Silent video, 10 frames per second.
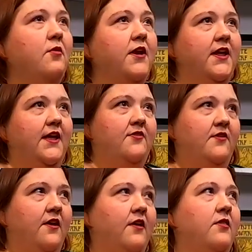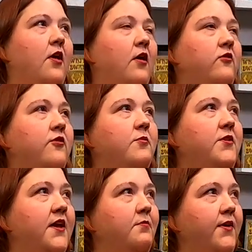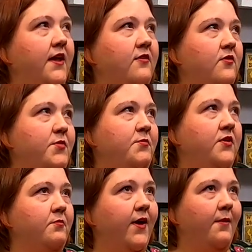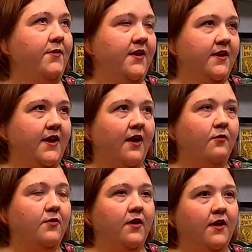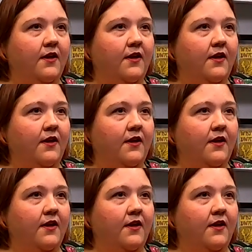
of running it as a long-term campaign so people can pop in and out